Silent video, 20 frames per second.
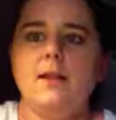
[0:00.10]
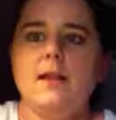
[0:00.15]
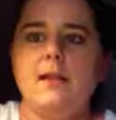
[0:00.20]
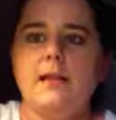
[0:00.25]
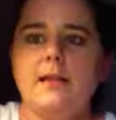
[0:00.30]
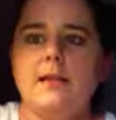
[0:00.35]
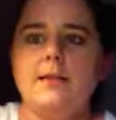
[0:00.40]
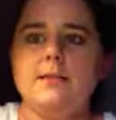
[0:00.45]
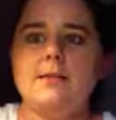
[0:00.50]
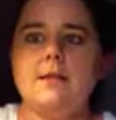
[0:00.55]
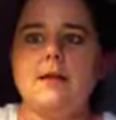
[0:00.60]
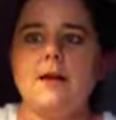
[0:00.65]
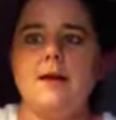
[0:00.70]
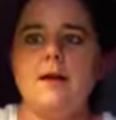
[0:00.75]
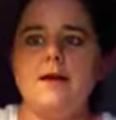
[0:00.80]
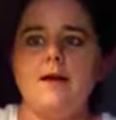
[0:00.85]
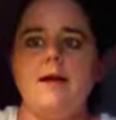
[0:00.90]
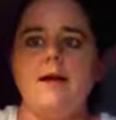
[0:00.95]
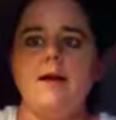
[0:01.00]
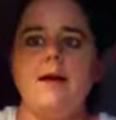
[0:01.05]
ladies
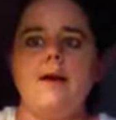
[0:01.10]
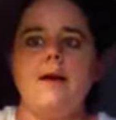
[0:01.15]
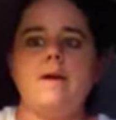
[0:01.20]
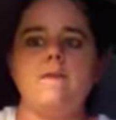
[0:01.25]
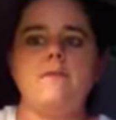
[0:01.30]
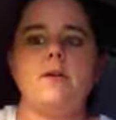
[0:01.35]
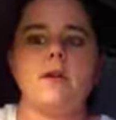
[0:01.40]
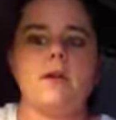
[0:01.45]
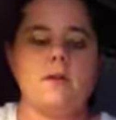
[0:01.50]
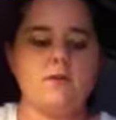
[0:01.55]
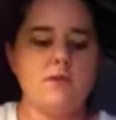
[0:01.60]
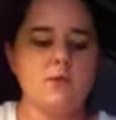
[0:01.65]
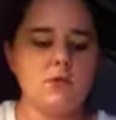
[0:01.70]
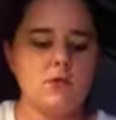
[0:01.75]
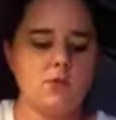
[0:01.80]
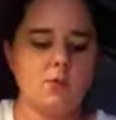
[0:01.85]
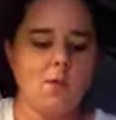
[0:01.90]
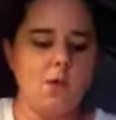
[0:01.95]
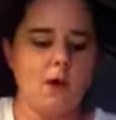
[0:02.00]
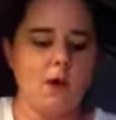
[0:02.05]
I have another
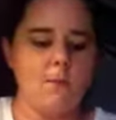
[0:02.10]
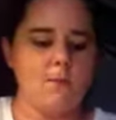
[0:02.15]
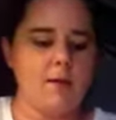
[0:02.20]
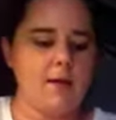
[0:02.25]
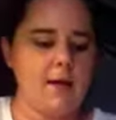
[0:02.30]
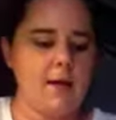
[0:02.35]
swap,